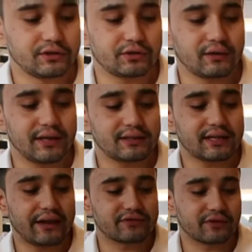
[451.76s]
So
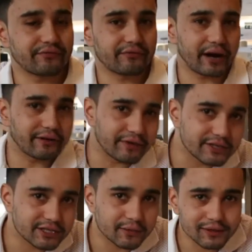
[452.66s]
let's have some fried
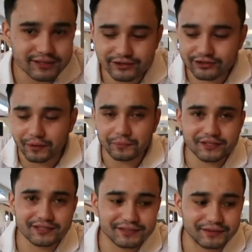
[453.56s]
vegetables and shrimps.